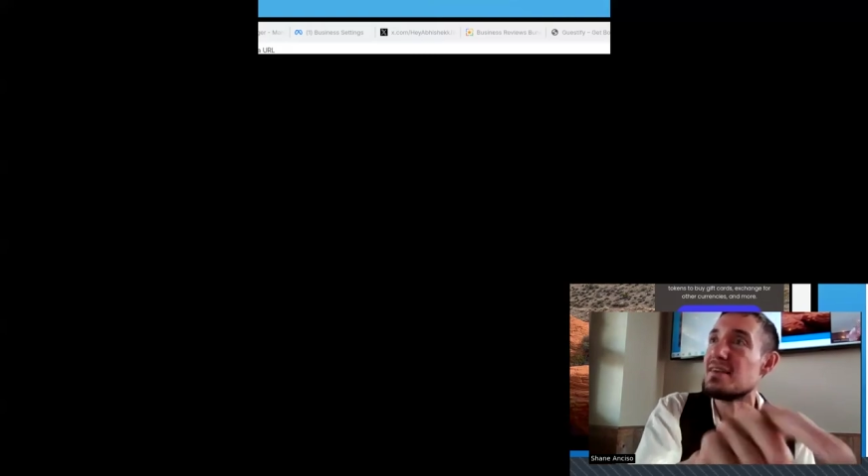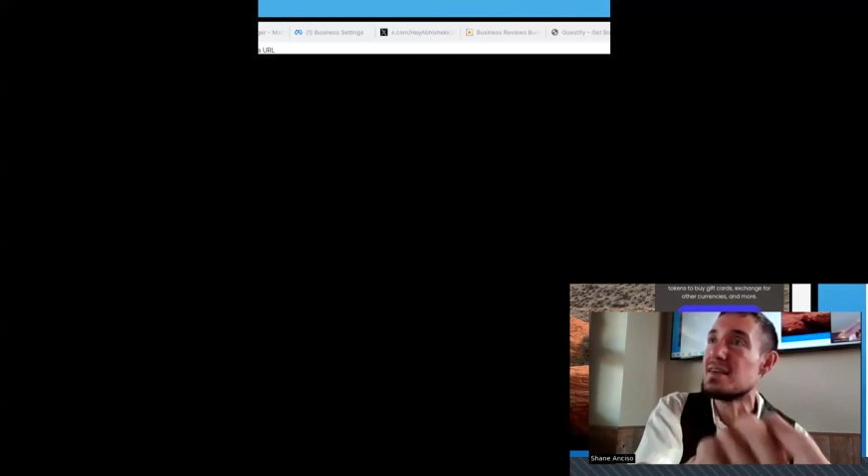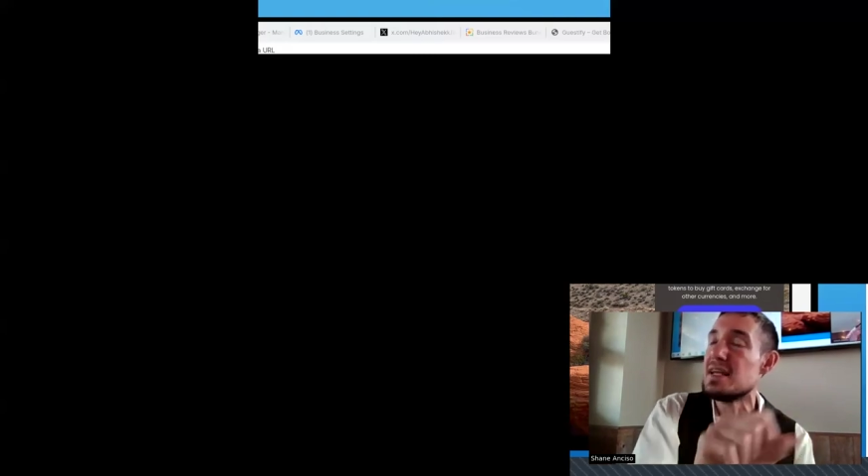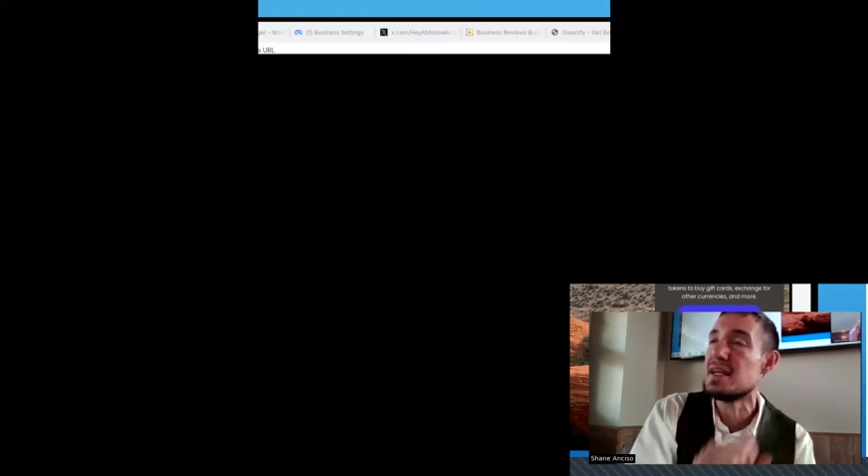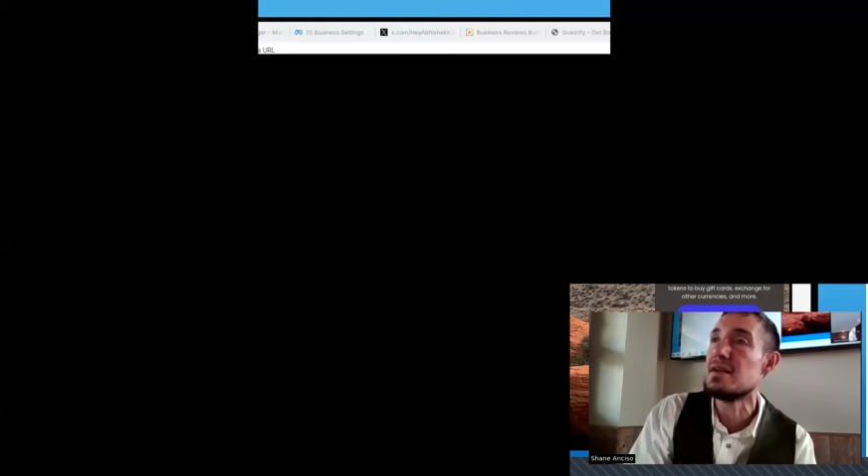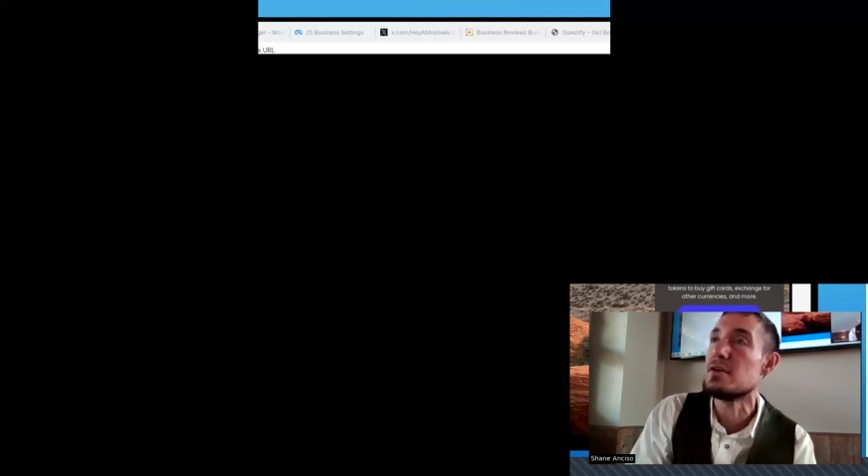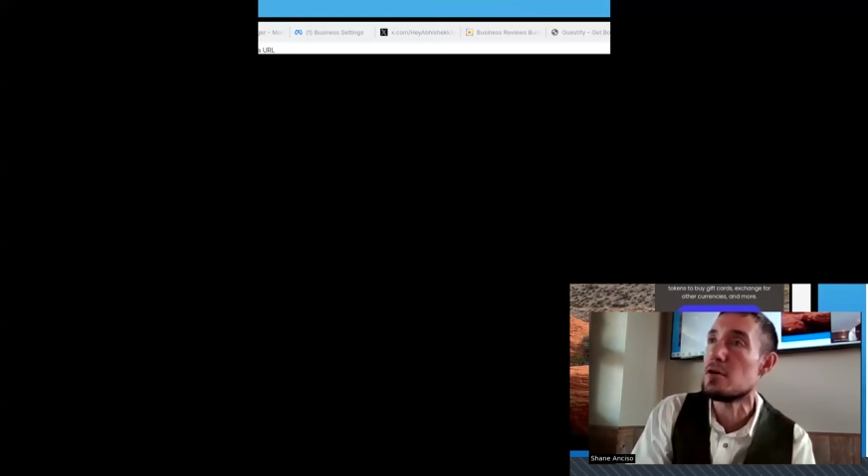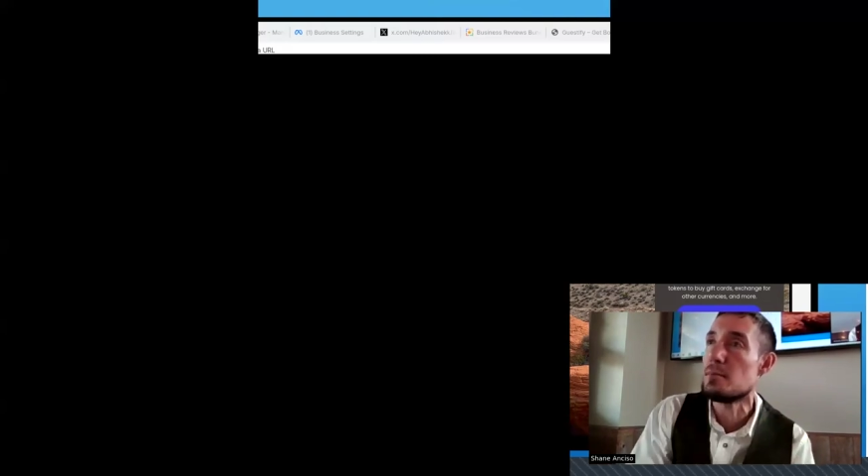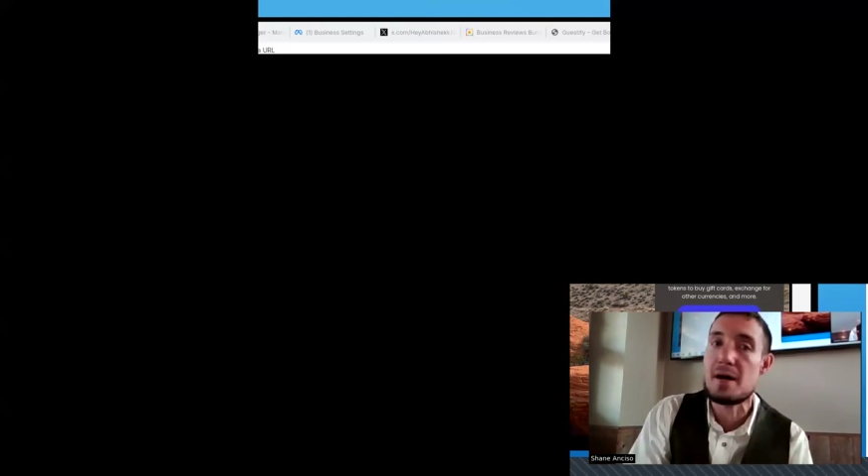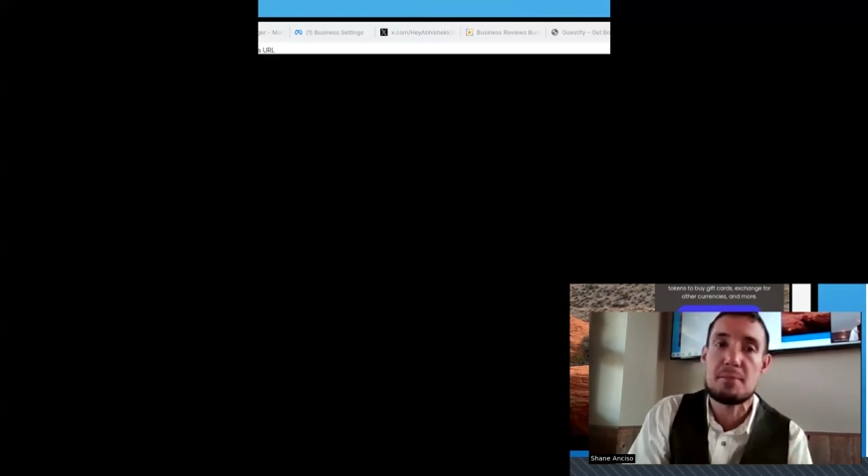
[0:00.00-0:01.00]
sneaky
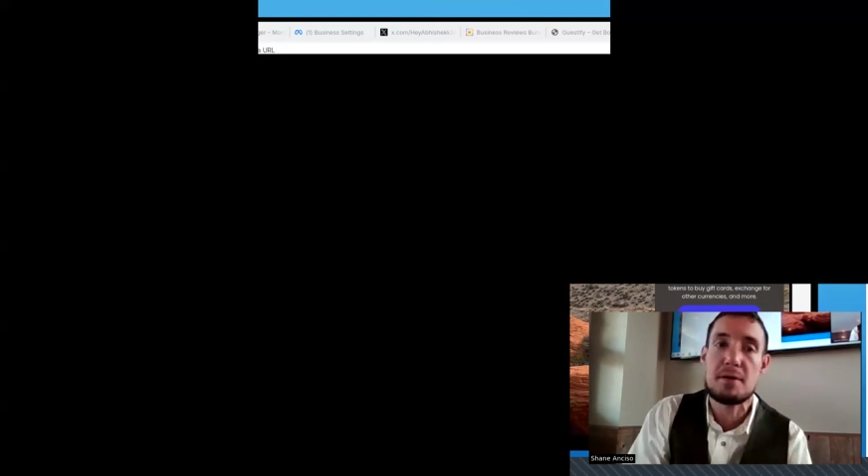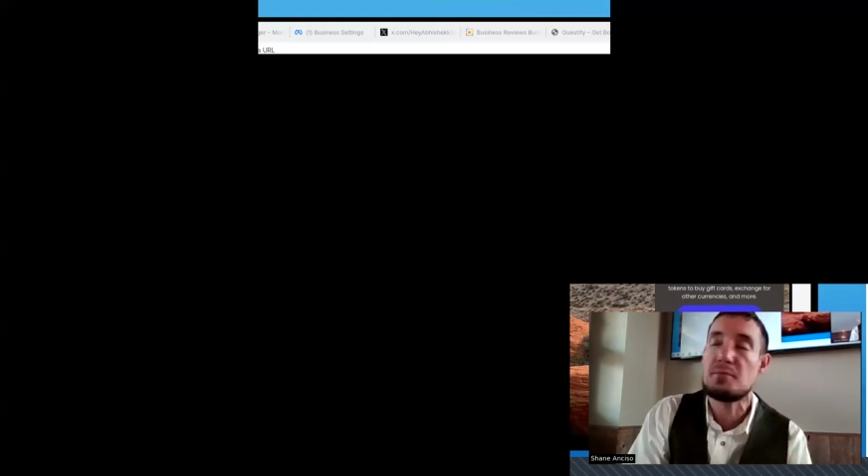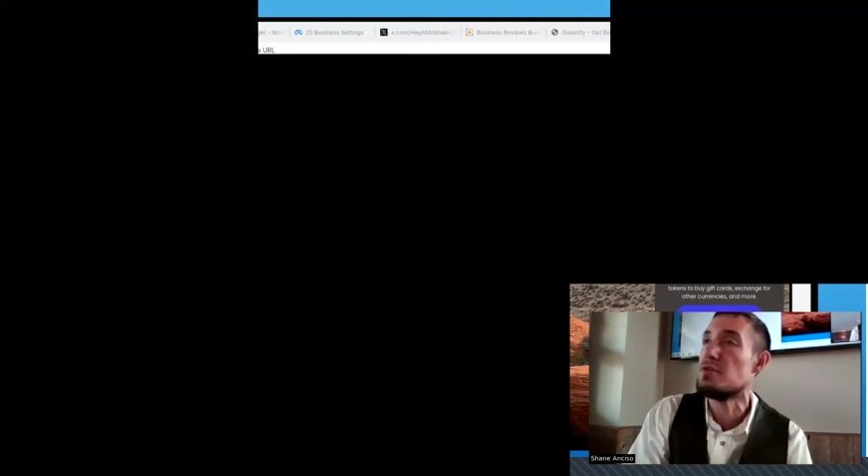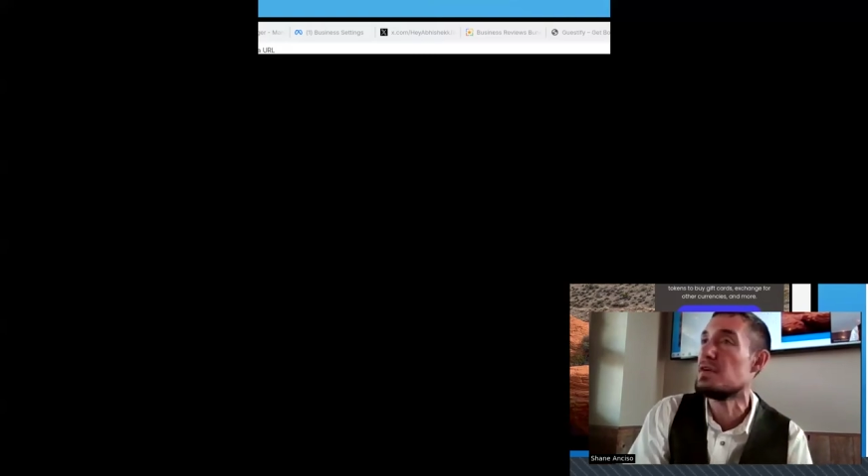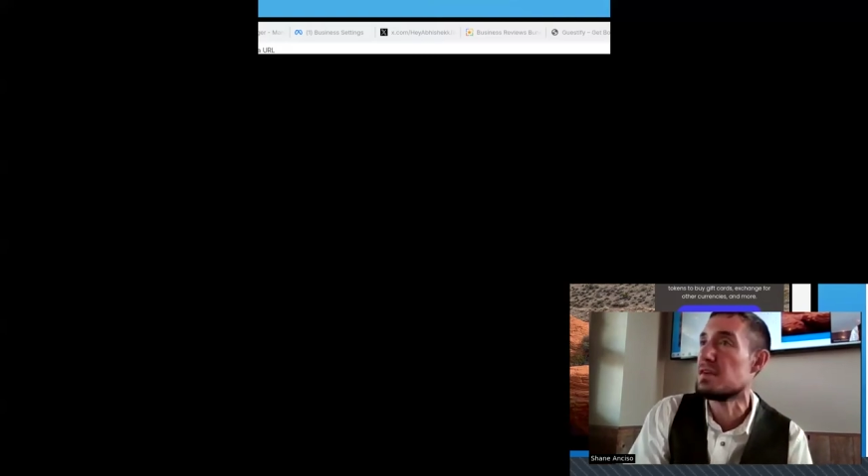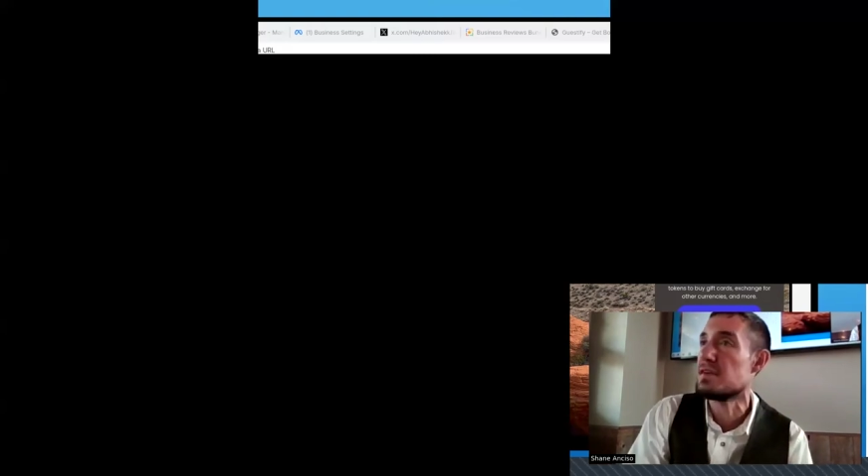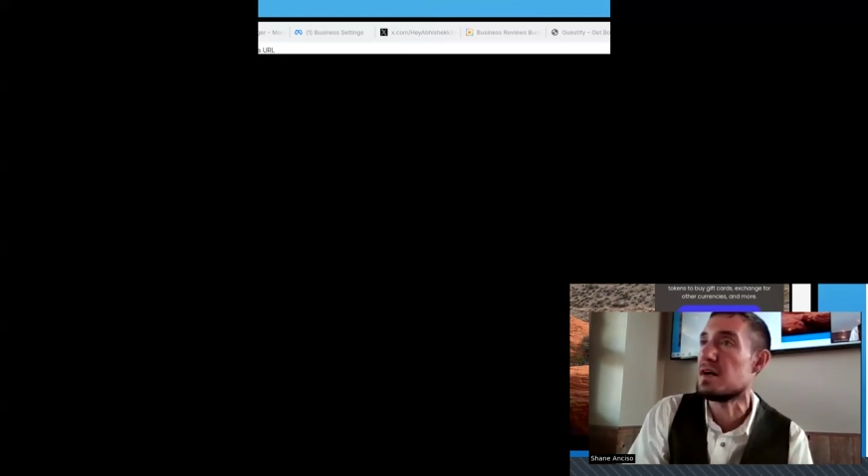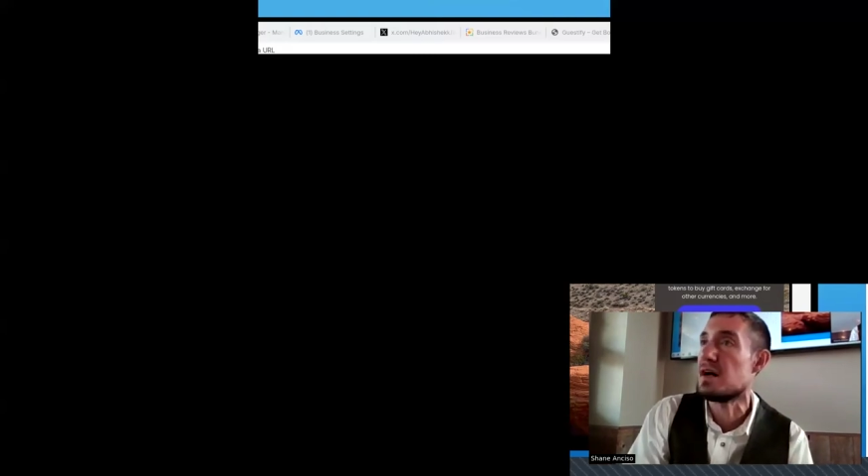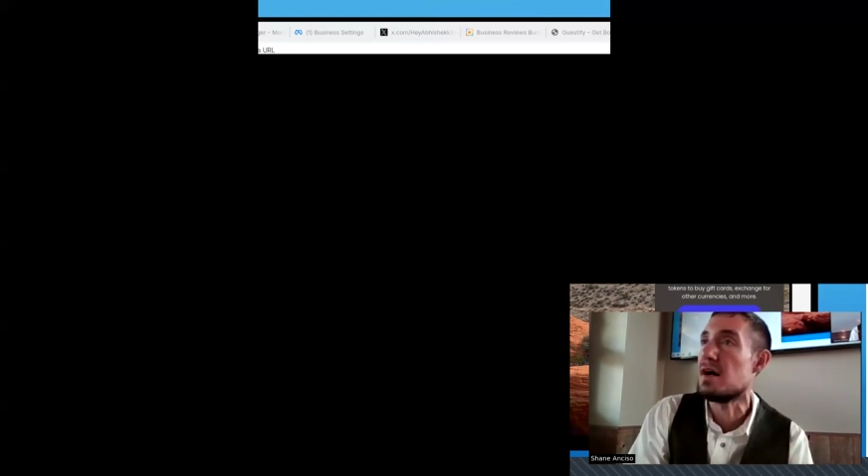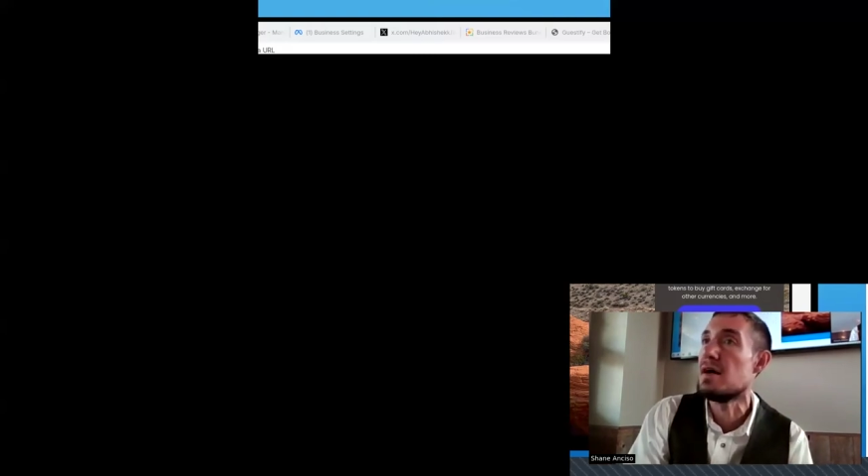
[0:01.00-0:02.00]
little pop-up you just
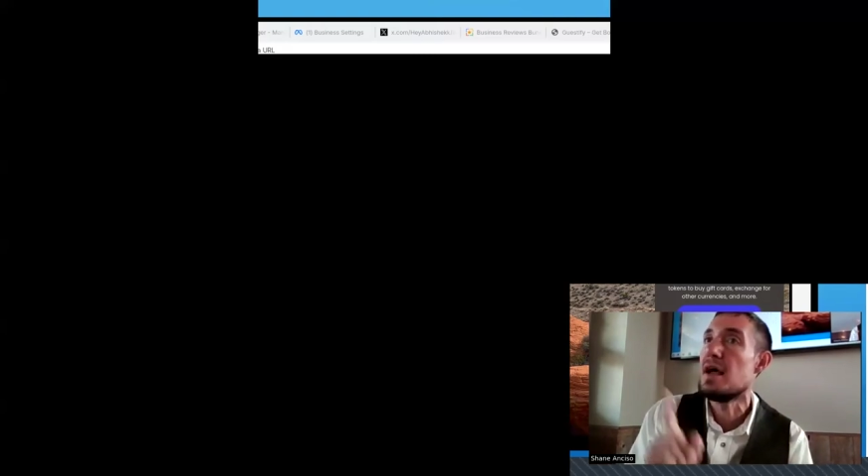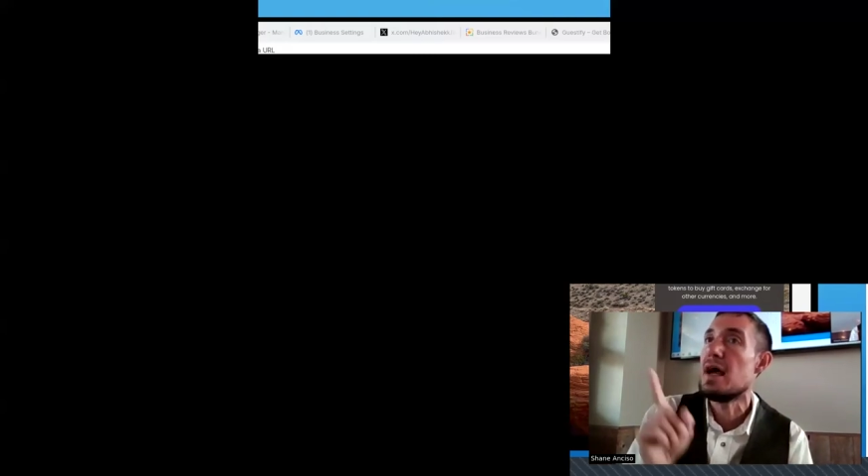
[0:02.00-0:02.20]
saw